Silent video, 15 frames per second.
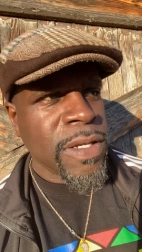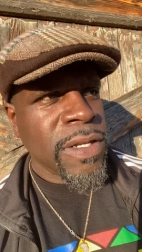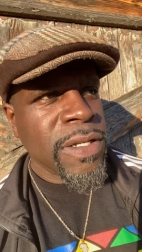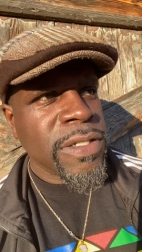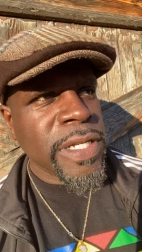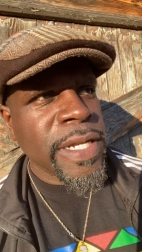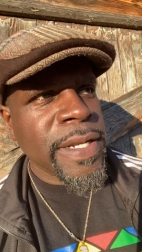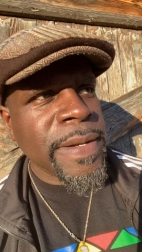
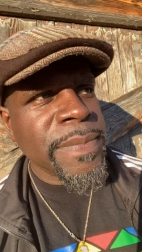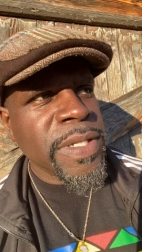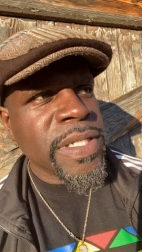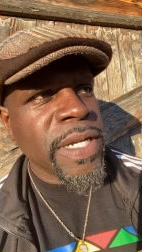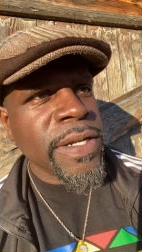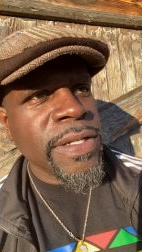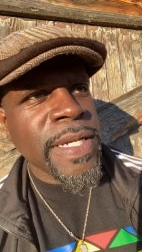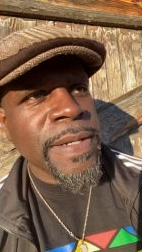See, let me
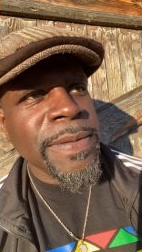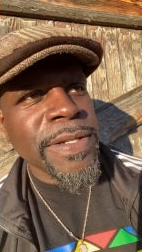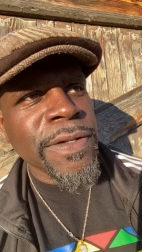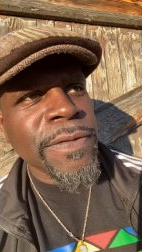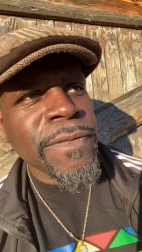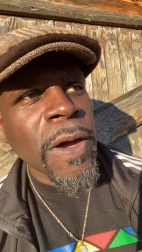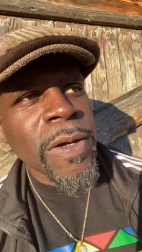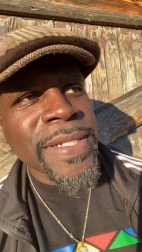tell you something. This
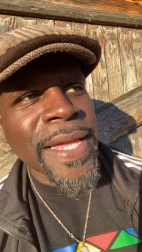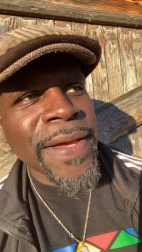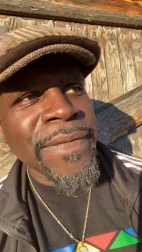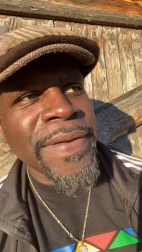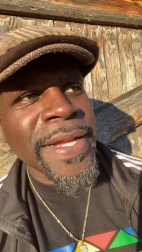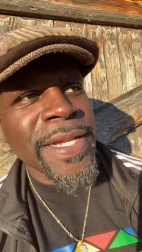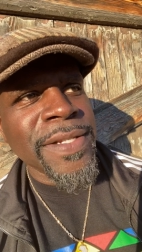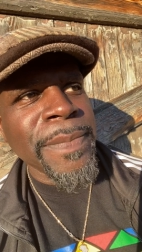is false
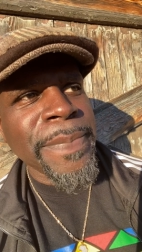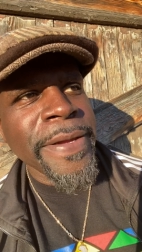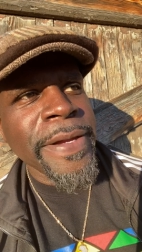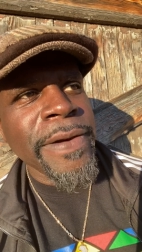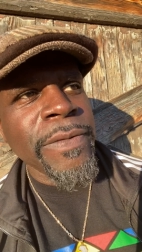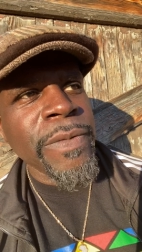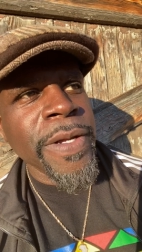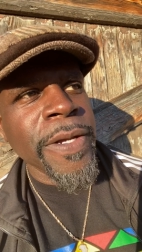evidence
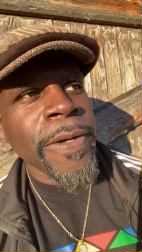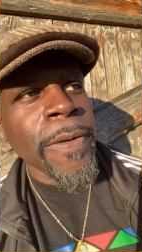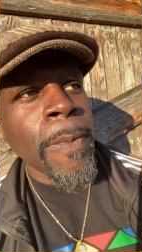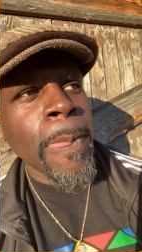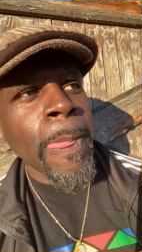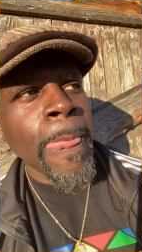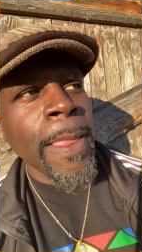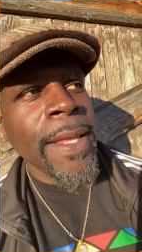appearing real.
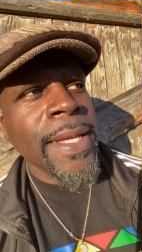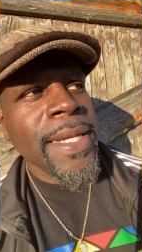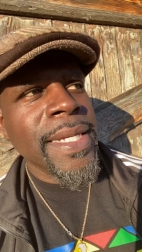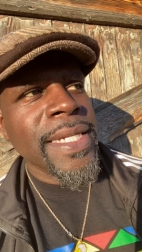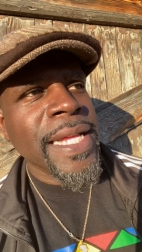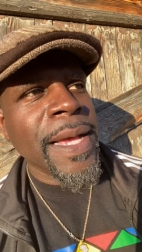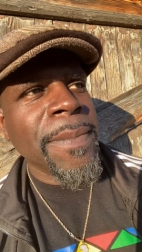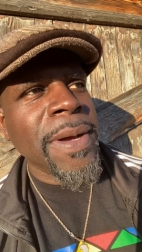
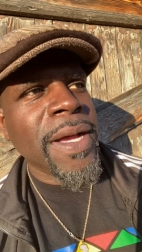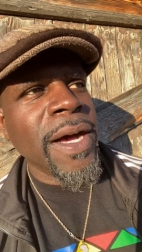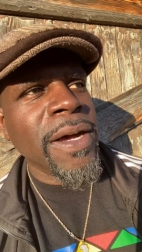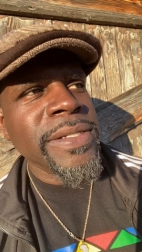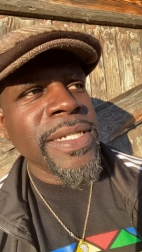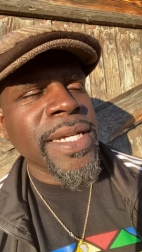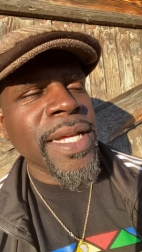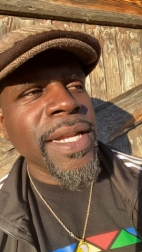It's not because
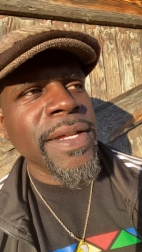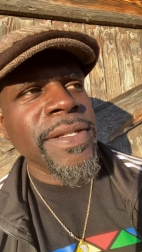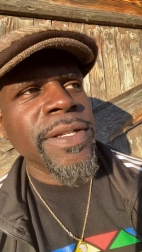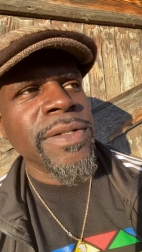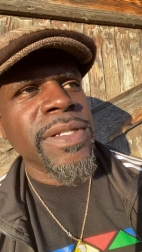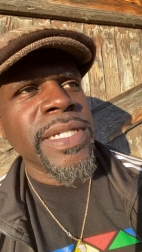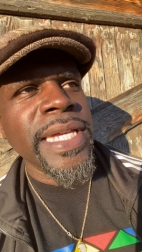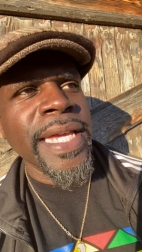of the color of your
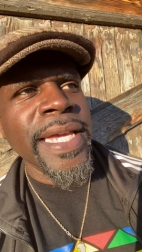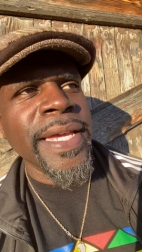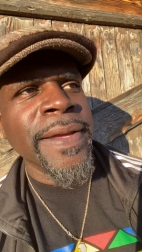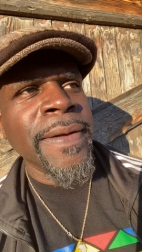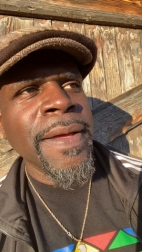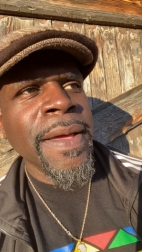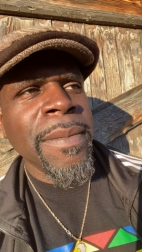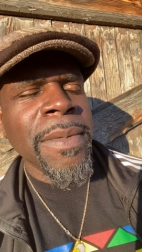
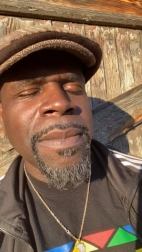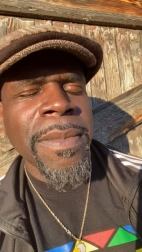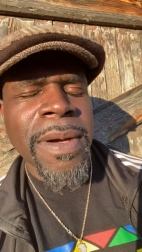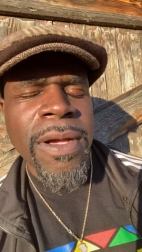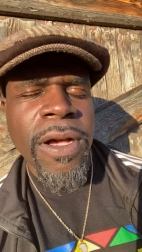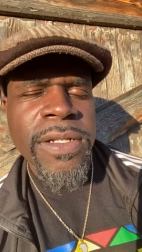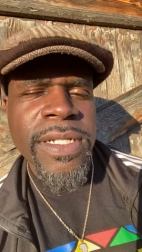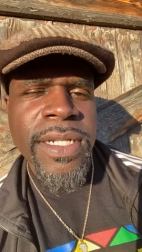skin, but
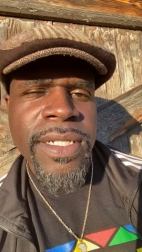because of the